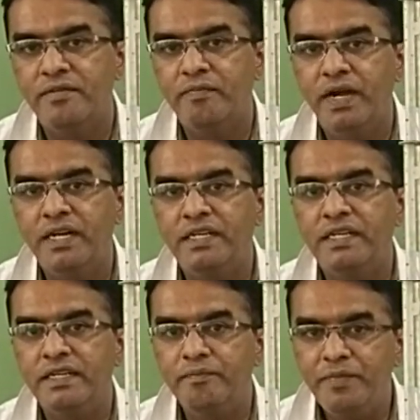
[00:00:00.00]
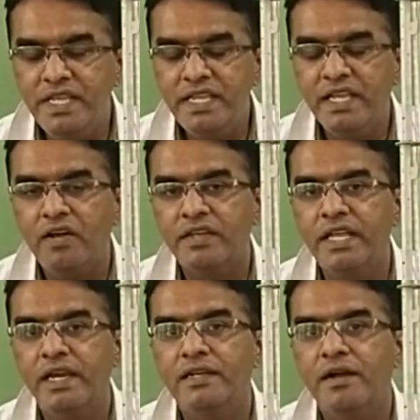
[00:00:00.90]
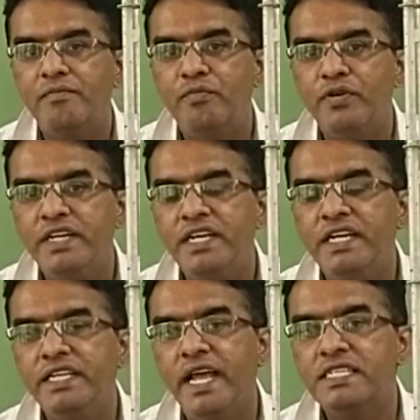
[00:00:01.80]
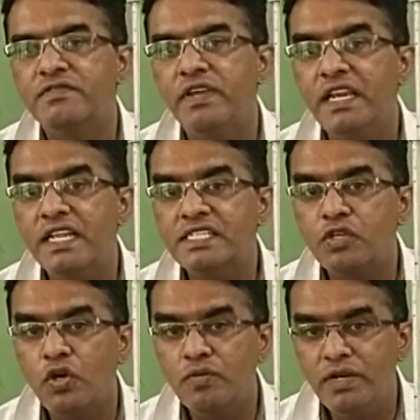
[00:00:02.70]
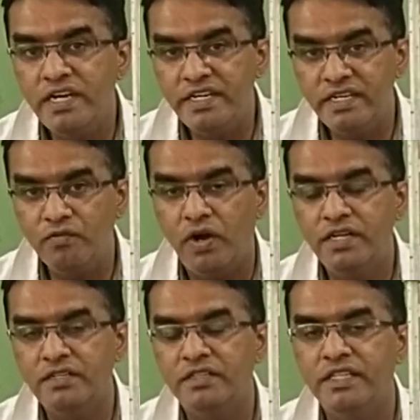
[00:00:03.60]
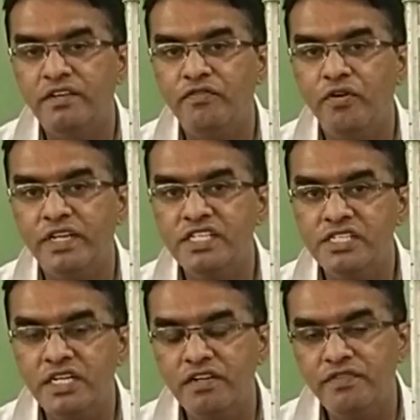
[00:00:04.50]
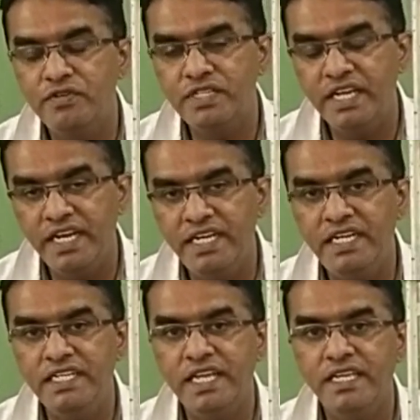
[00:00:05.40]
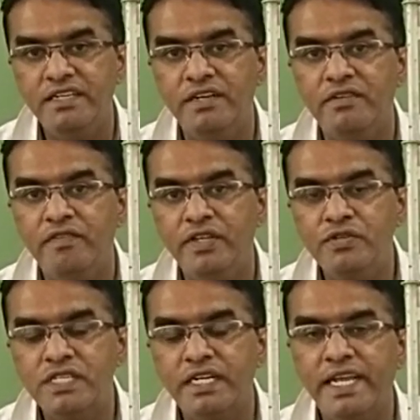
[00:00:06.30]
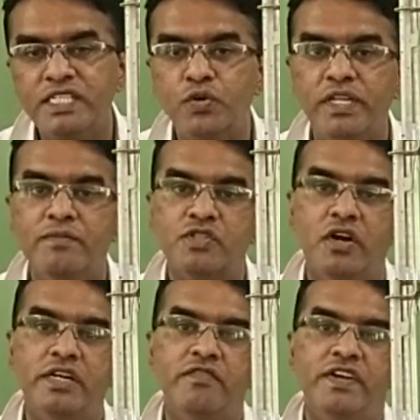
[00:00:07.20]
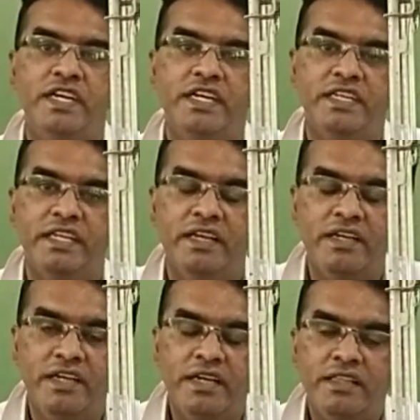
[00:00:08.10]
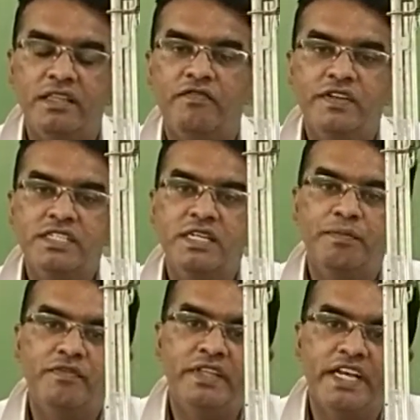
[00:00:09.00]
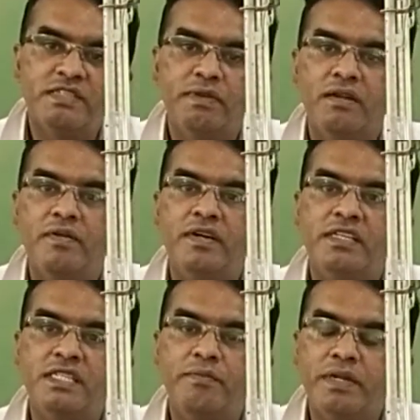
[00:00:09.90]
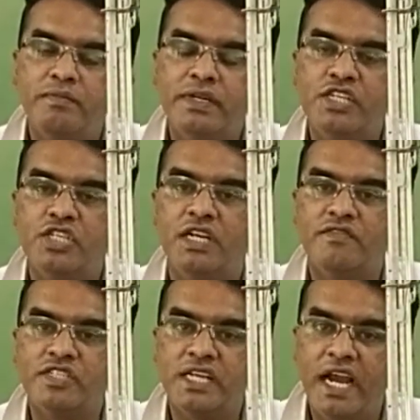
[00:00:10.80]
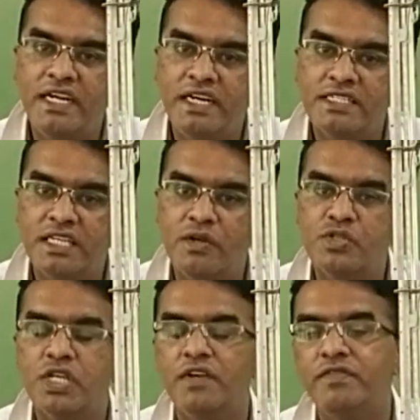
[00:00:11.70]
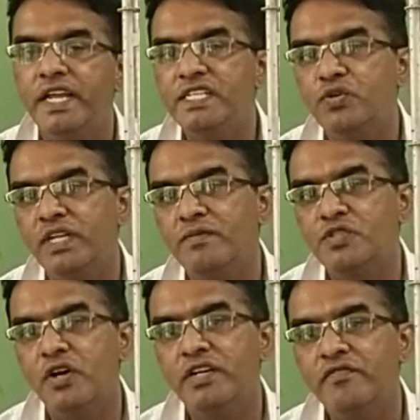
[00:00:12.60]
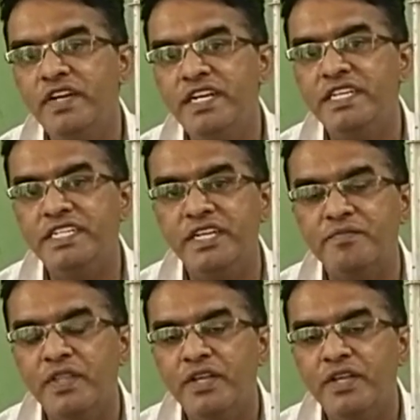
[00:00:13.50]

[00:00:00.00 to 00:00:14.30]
But being an organic compound, EDTA has very less solubility in water. Therefore, instead of using EDTA here, we use disodium salt of EDTA. The first step of the experiment is the preparation of standard solution of disodium salt of EDTA.